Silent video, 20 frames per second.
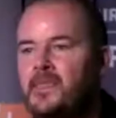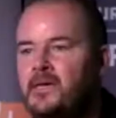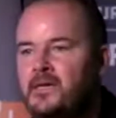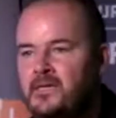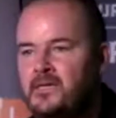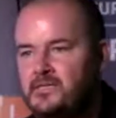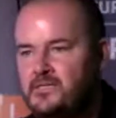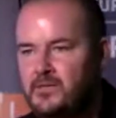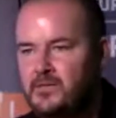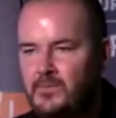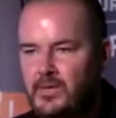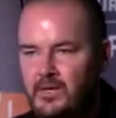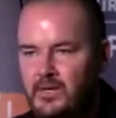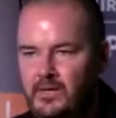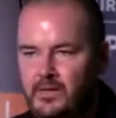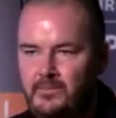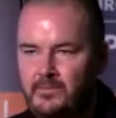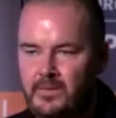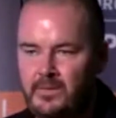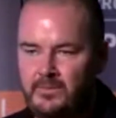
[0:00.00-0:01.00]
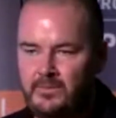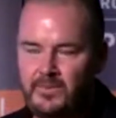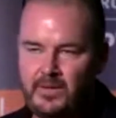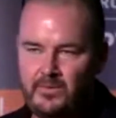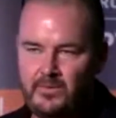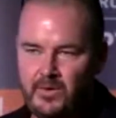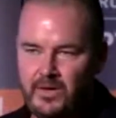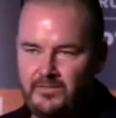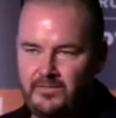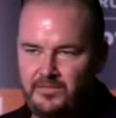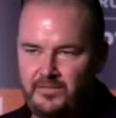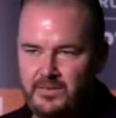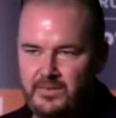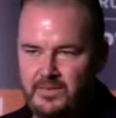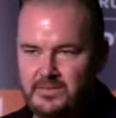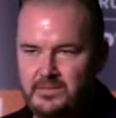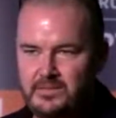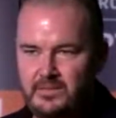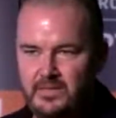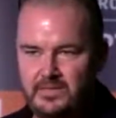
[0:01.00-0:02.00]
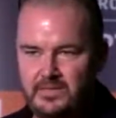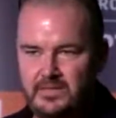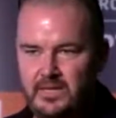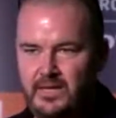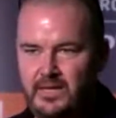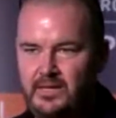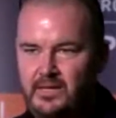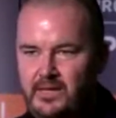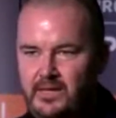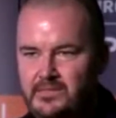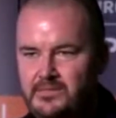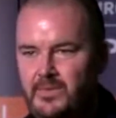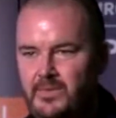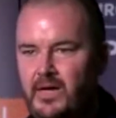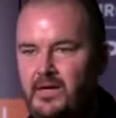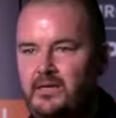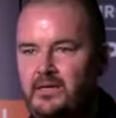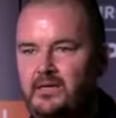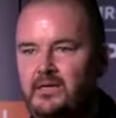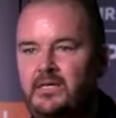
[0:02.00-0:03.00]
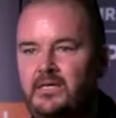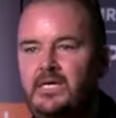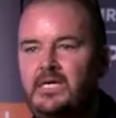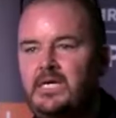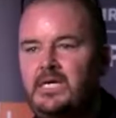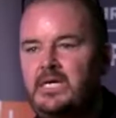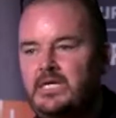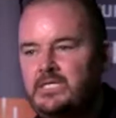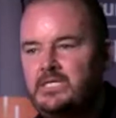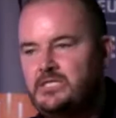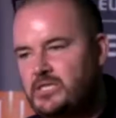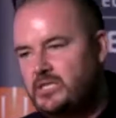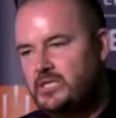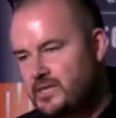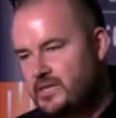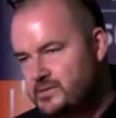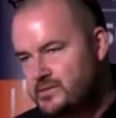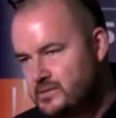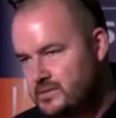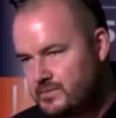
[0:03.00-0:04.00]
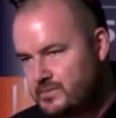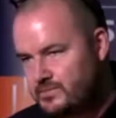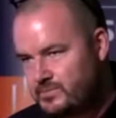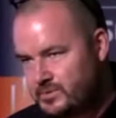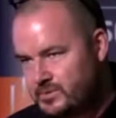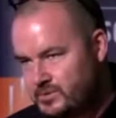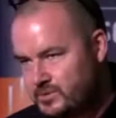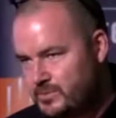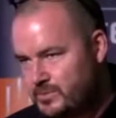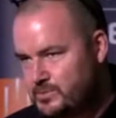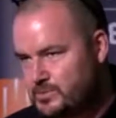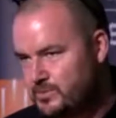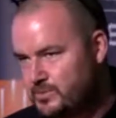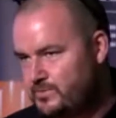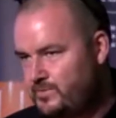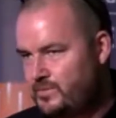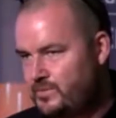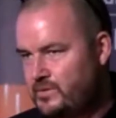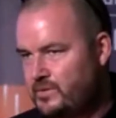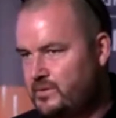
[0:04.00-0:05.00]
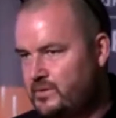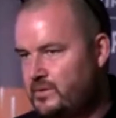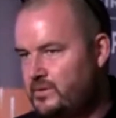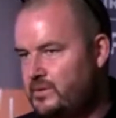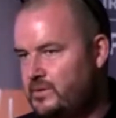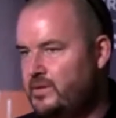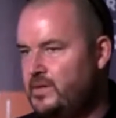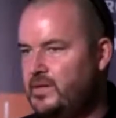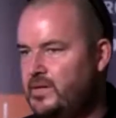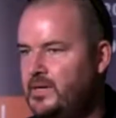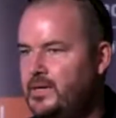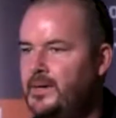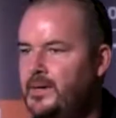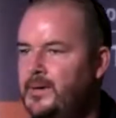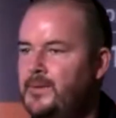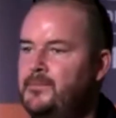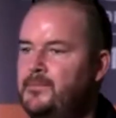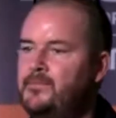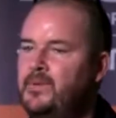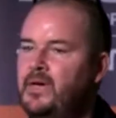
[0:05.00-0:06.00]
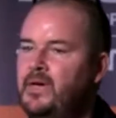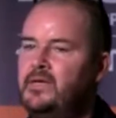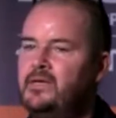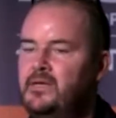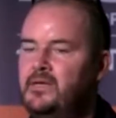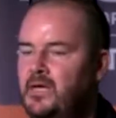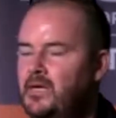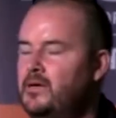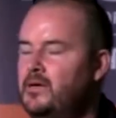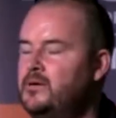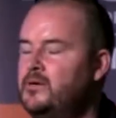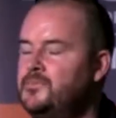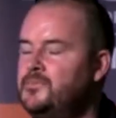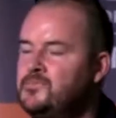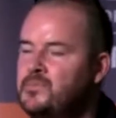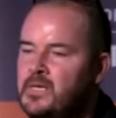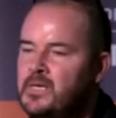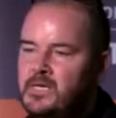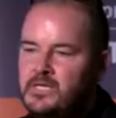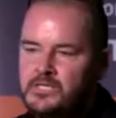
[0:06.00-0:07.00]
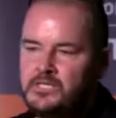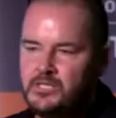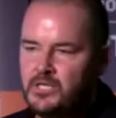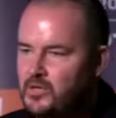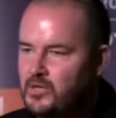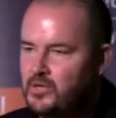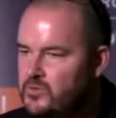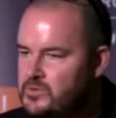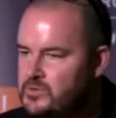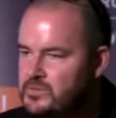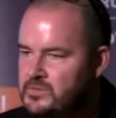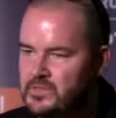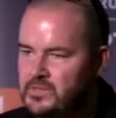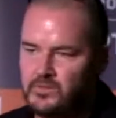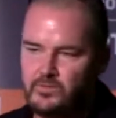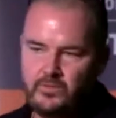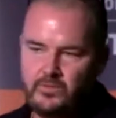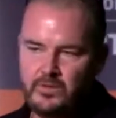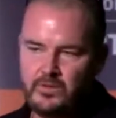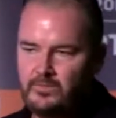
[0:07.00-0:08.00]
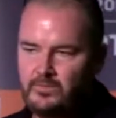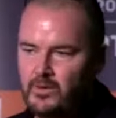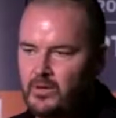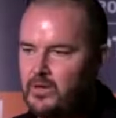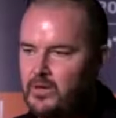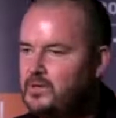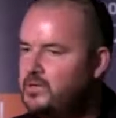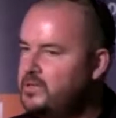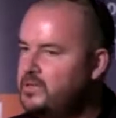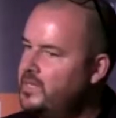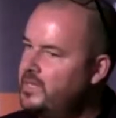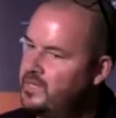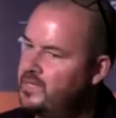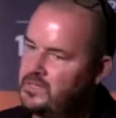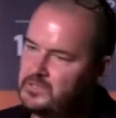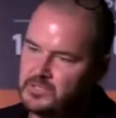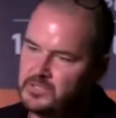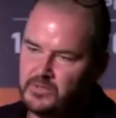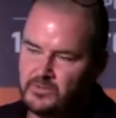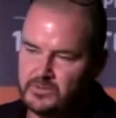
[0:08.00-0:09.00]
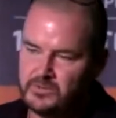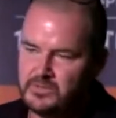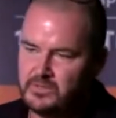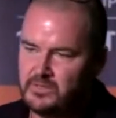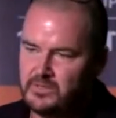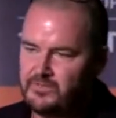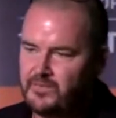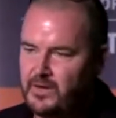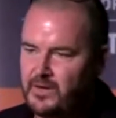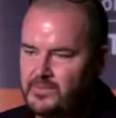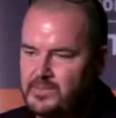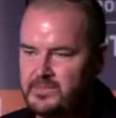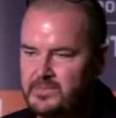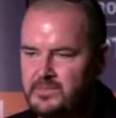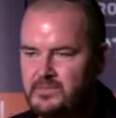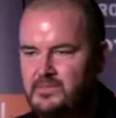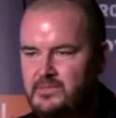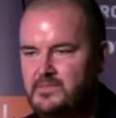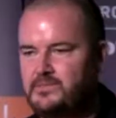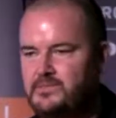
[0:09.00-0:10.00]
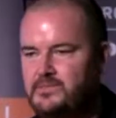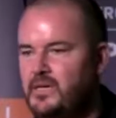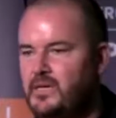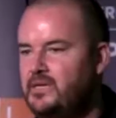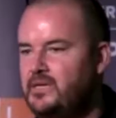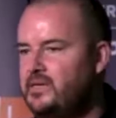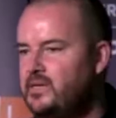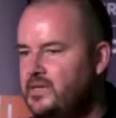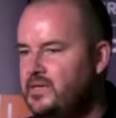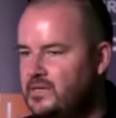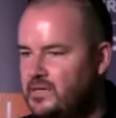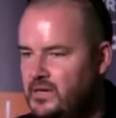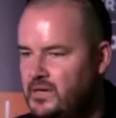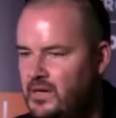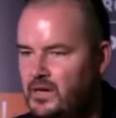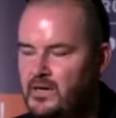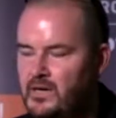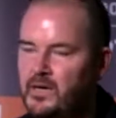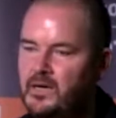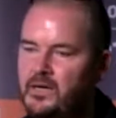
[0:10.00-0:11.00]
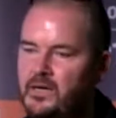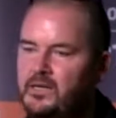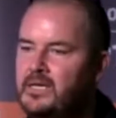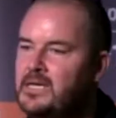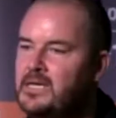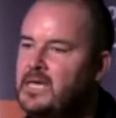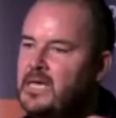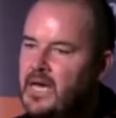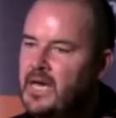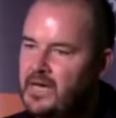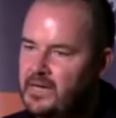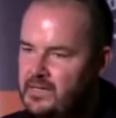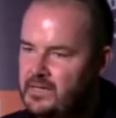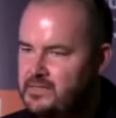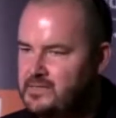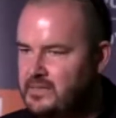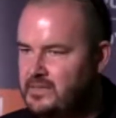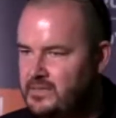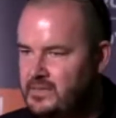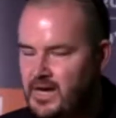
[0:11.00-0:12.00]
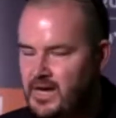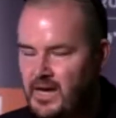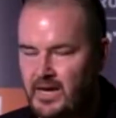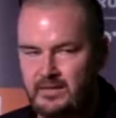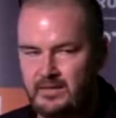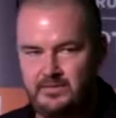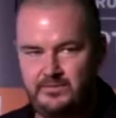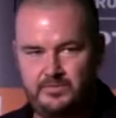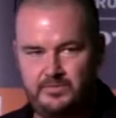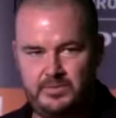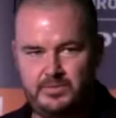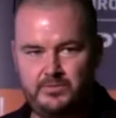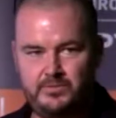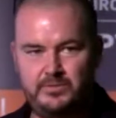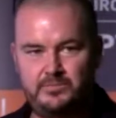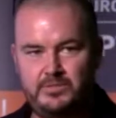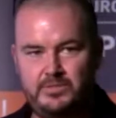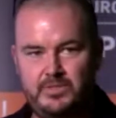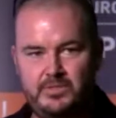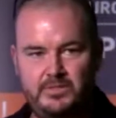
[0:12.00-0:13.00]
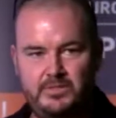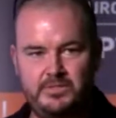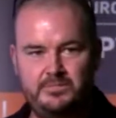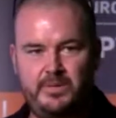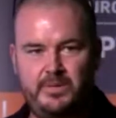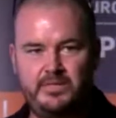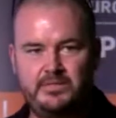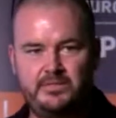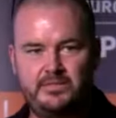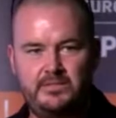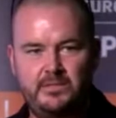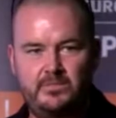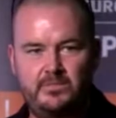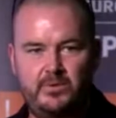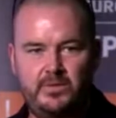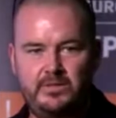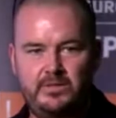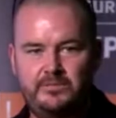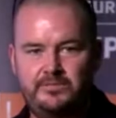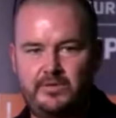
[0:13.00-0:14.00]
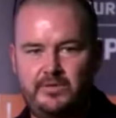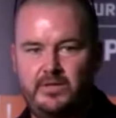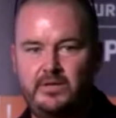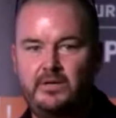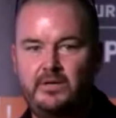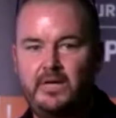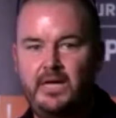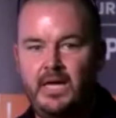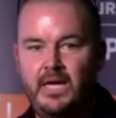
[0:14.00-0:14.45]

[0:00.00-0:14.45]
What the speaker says: Similarly, my wife is slightly asthmatic. She has a prescription for an inhaler. She loses it. We're abroad. She goes to the pharmacist in Spain. He can log on and can see the active prescription and dispense at the point of care.